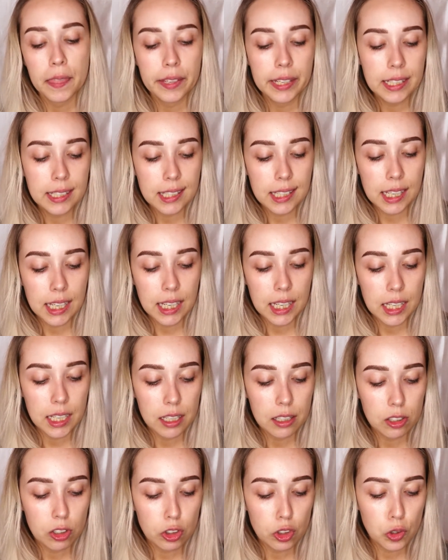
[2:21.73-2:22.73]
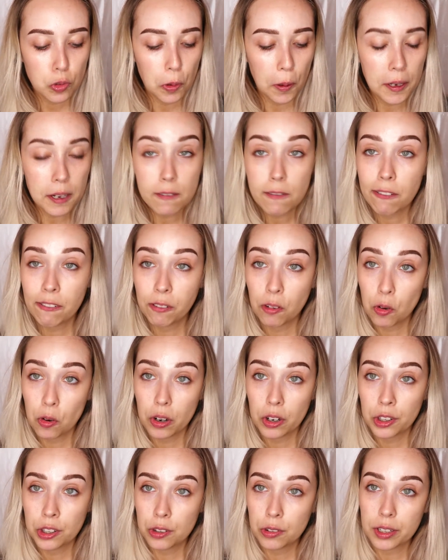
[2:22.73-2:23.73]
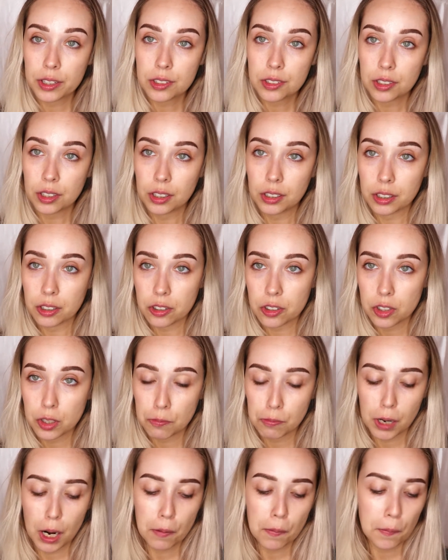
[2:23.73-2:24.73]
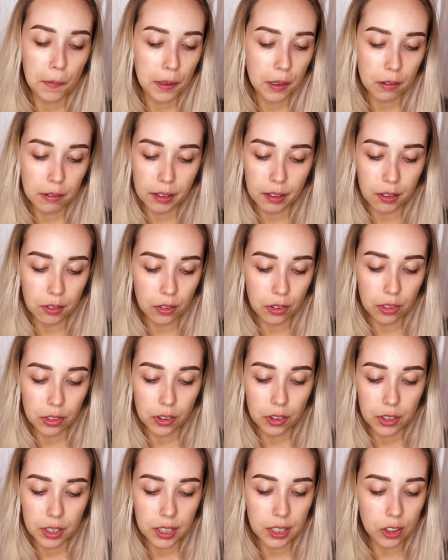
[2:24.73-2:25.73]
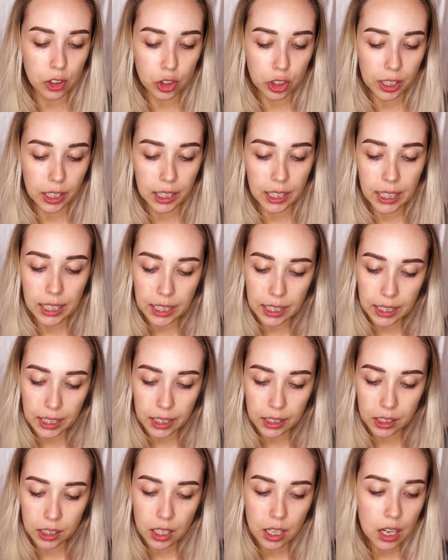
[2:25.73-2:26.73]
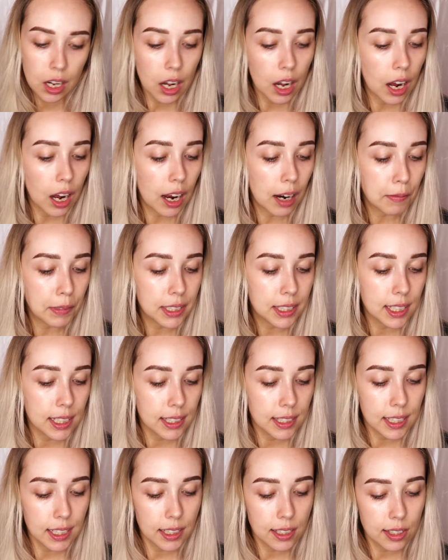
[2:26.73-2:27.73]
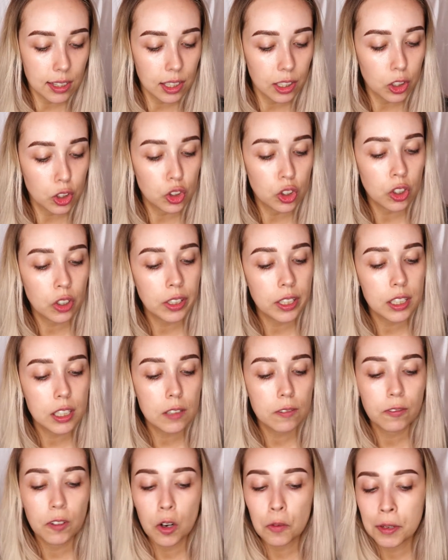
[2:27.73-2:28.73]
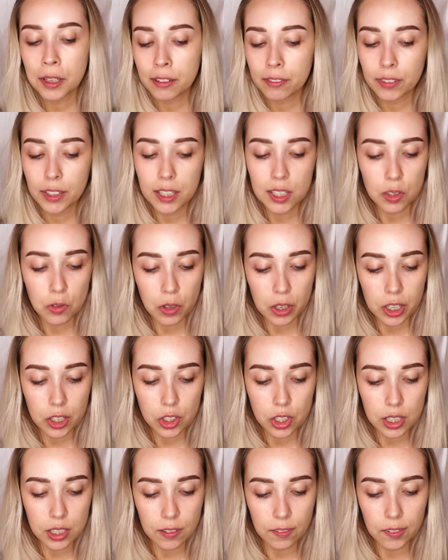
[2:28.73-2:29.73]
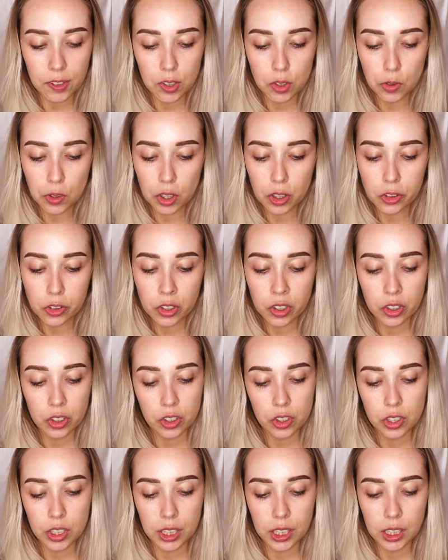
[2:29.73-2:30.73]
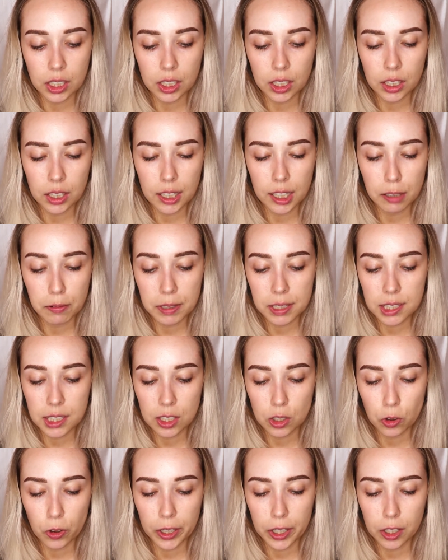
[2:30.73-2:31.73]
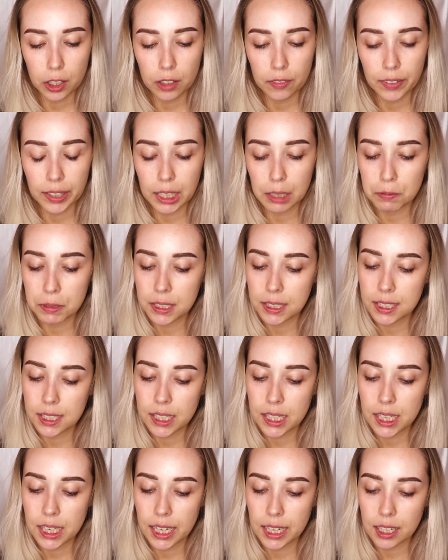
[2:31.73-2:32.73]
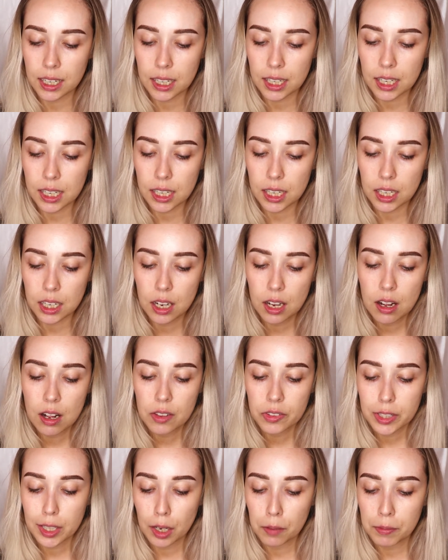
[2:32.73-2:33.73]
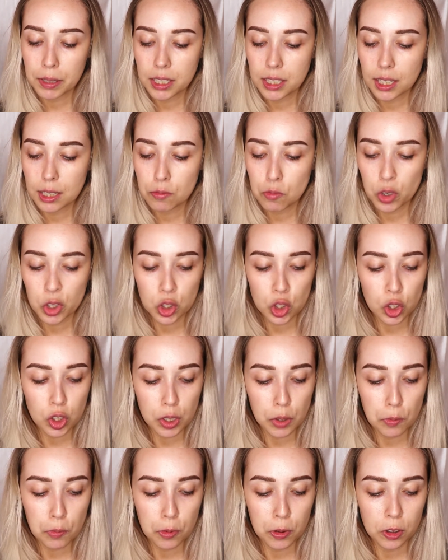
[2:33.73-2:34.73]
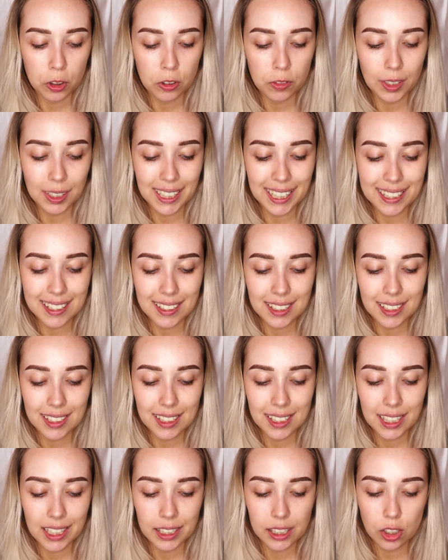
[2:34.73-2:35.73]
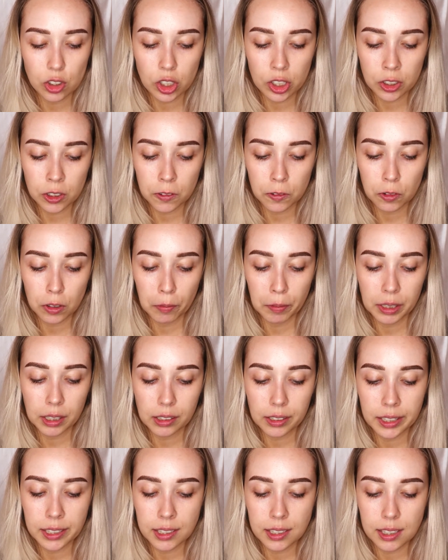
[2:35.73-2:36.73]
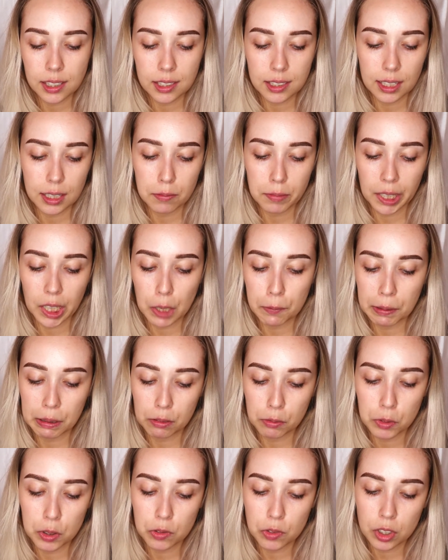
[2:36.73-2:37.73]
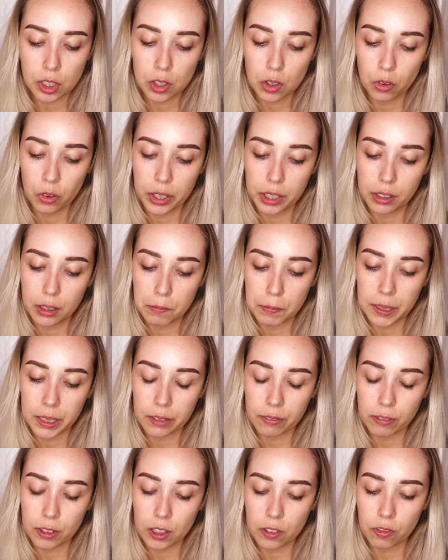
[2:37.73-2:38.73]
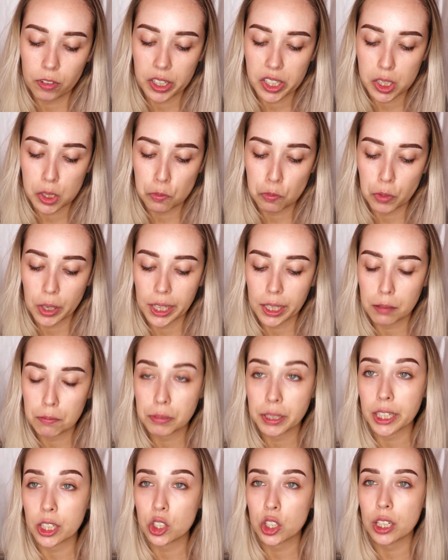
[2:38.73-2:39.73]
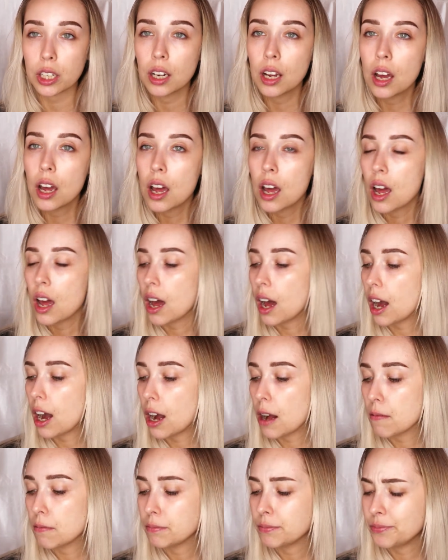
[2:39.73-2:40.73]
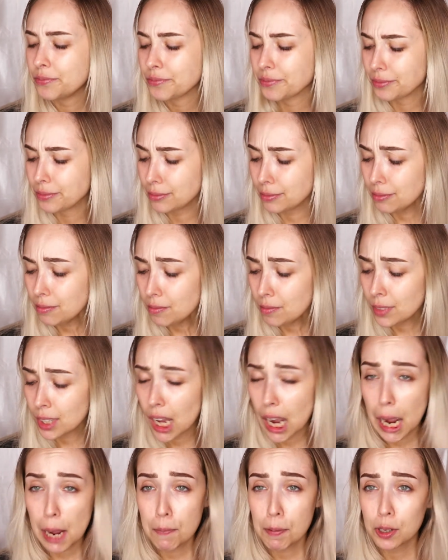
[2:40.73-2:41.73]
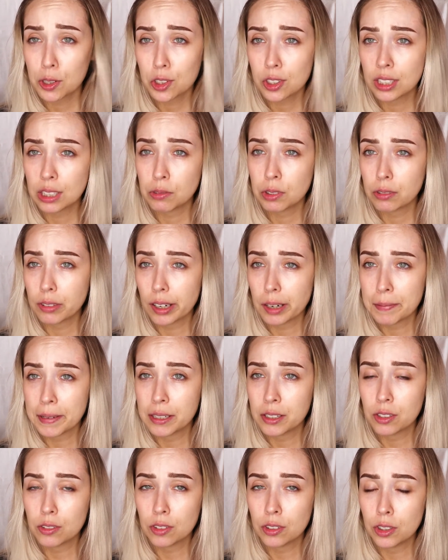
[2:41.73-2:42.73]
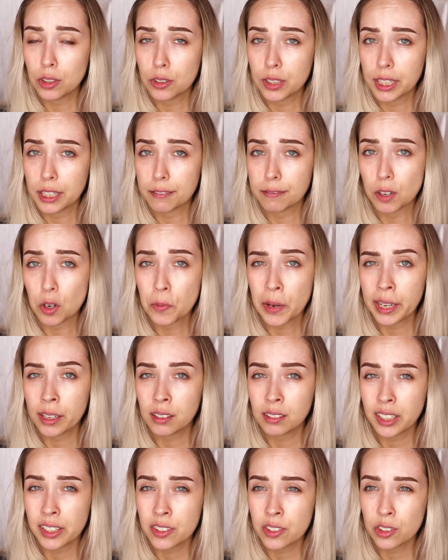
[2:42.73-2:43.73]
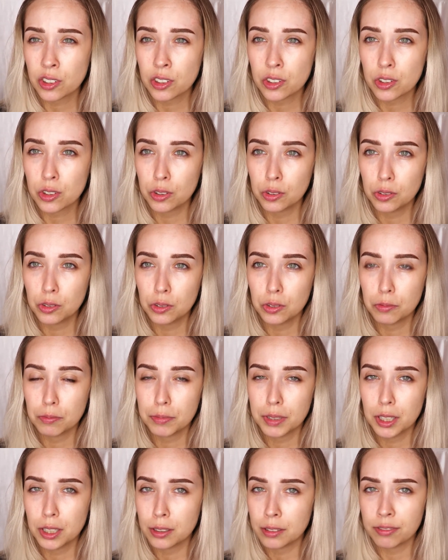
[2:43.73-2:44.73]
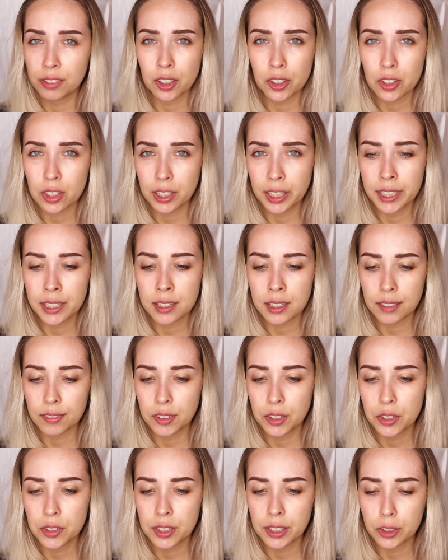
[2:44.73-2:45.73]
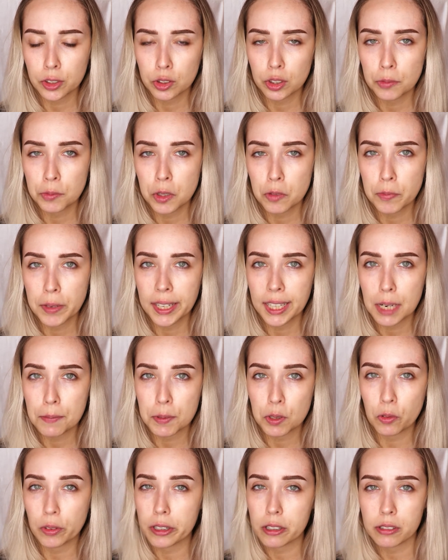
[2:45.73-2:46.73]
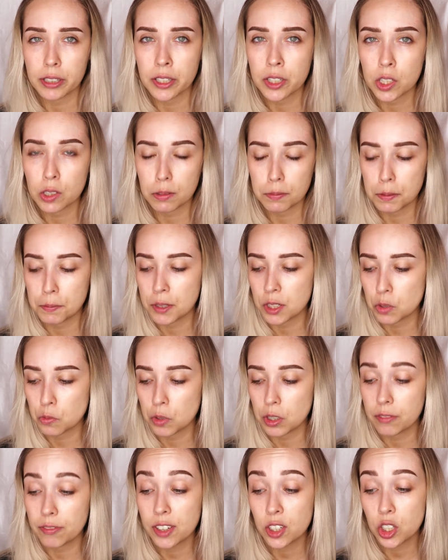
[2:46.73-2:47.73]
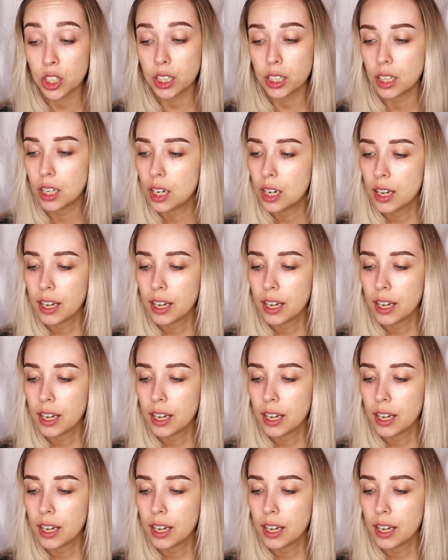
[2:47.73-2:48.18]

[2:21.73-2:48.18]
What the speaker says: This is $24, so probably around 30-ish Canadian. It says that this luxurious foaming face wash is infused with ultra-nourishing kiwi seed oil, vitamin C and E to help maintain moisture and improve elasticity, and the gentle formula cleanses the skin by helping remove dirt, oil, and makeup for a fresh, bright complexion. I personally wouldn't recommend using a foaming cleanser to be your first cleanse if you're using it to remove makeup. An oil cleanser would be much more efficient.